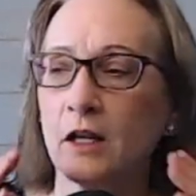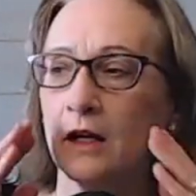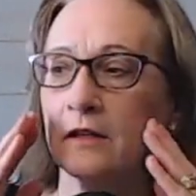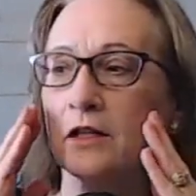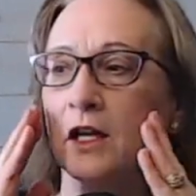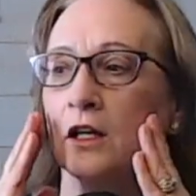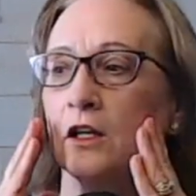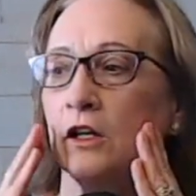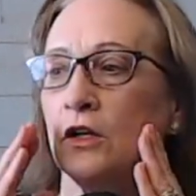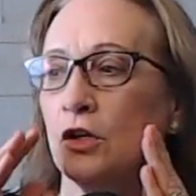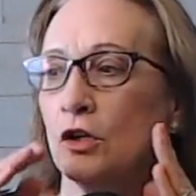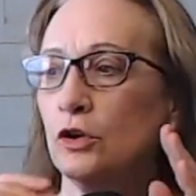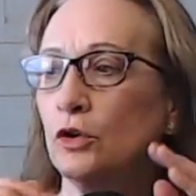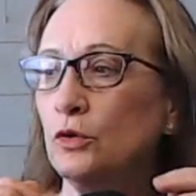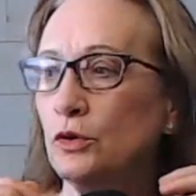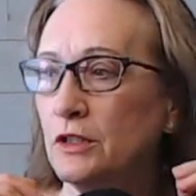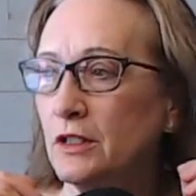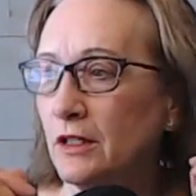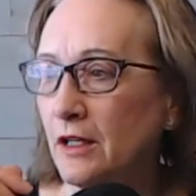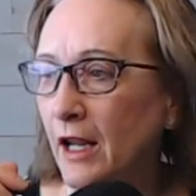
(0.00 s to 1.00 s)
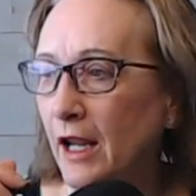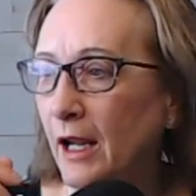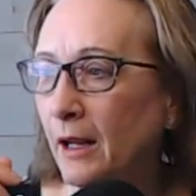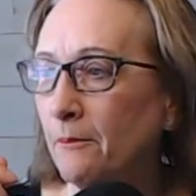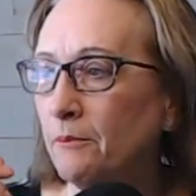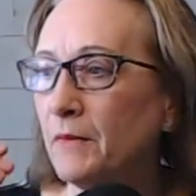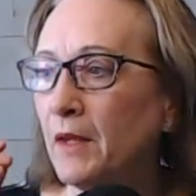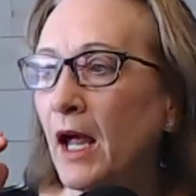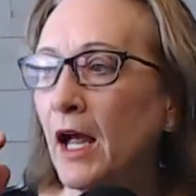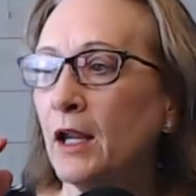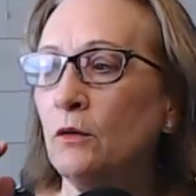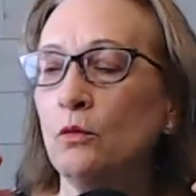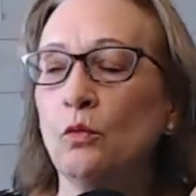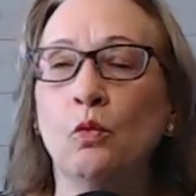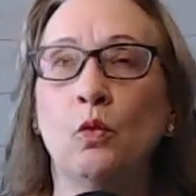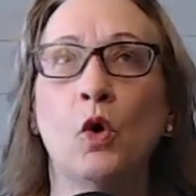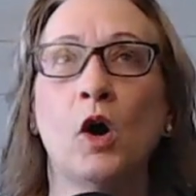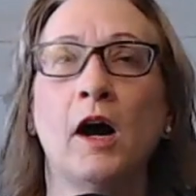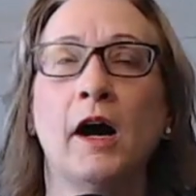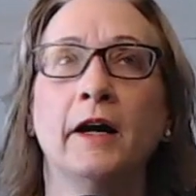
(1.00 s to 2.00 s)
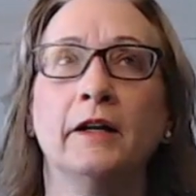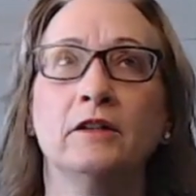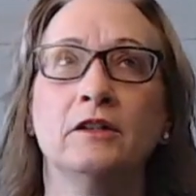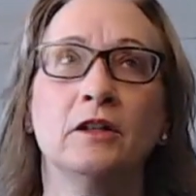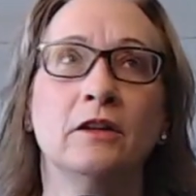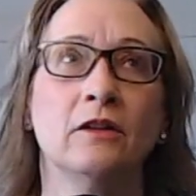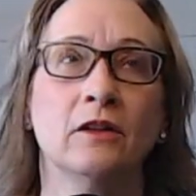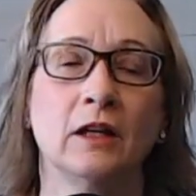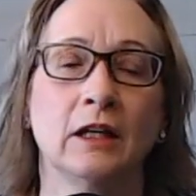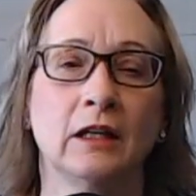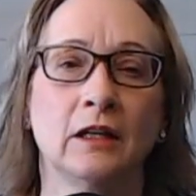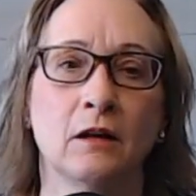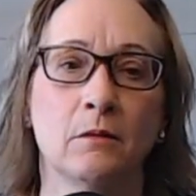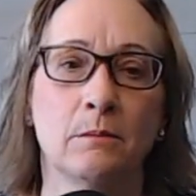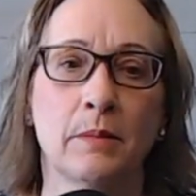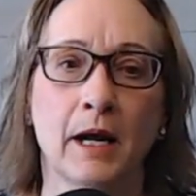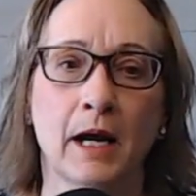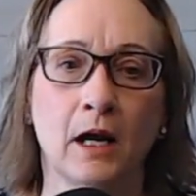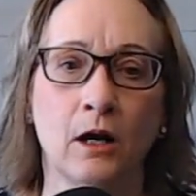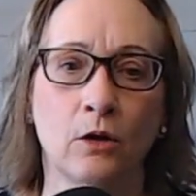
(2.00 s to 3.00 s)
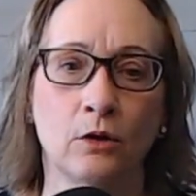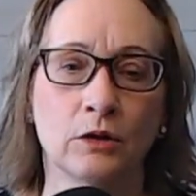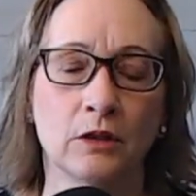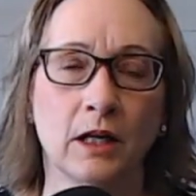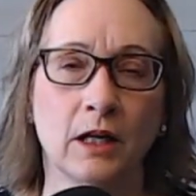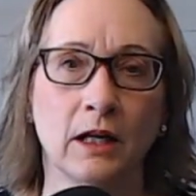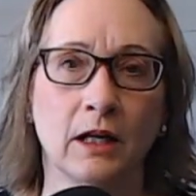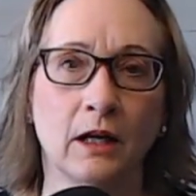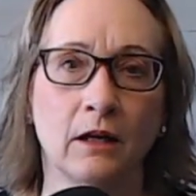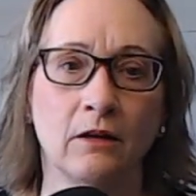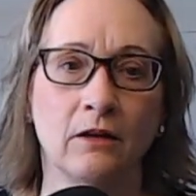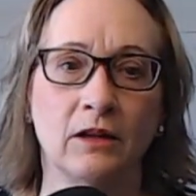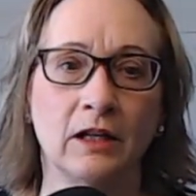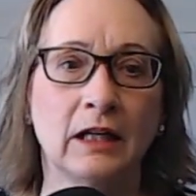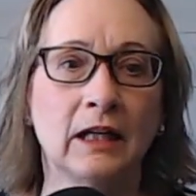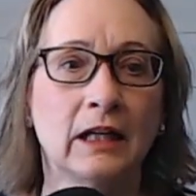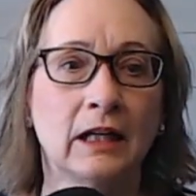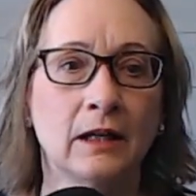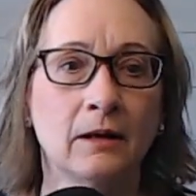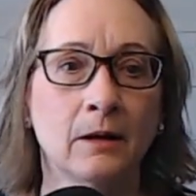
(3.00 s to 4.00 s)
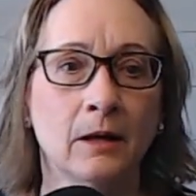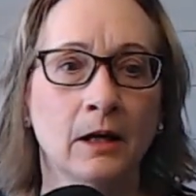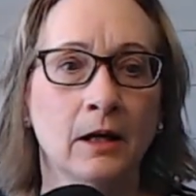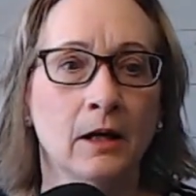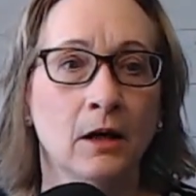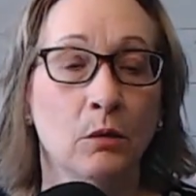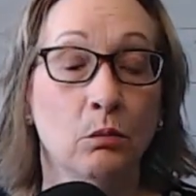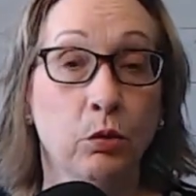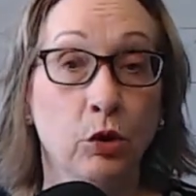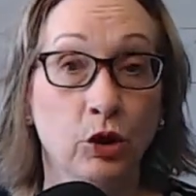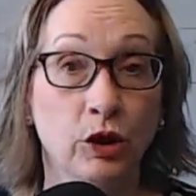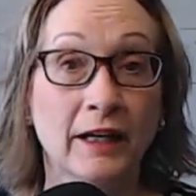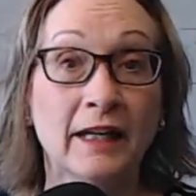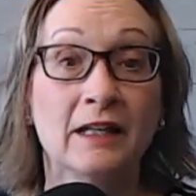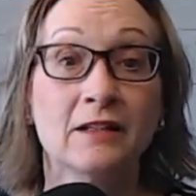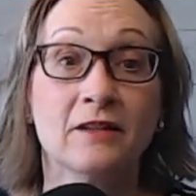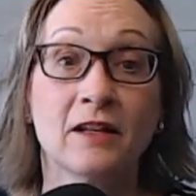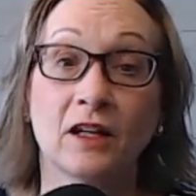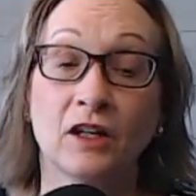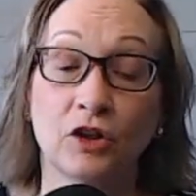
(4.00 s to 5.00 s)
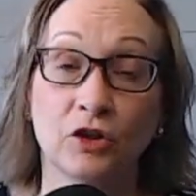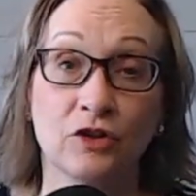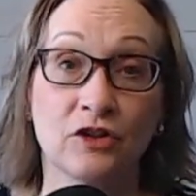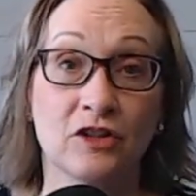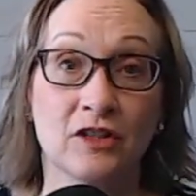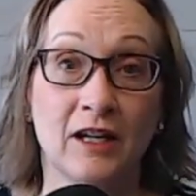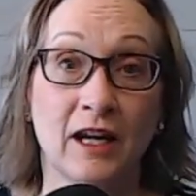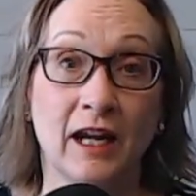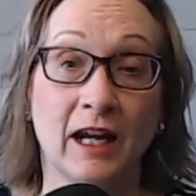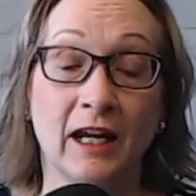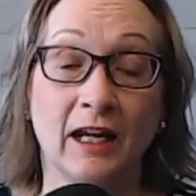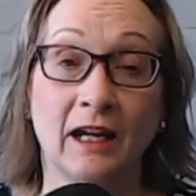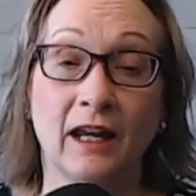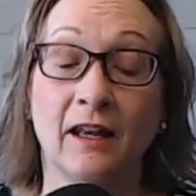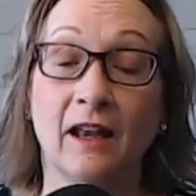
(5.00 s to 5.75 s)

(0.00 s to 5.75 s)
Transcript: As I conclude today, I want to think about the place that you're staying.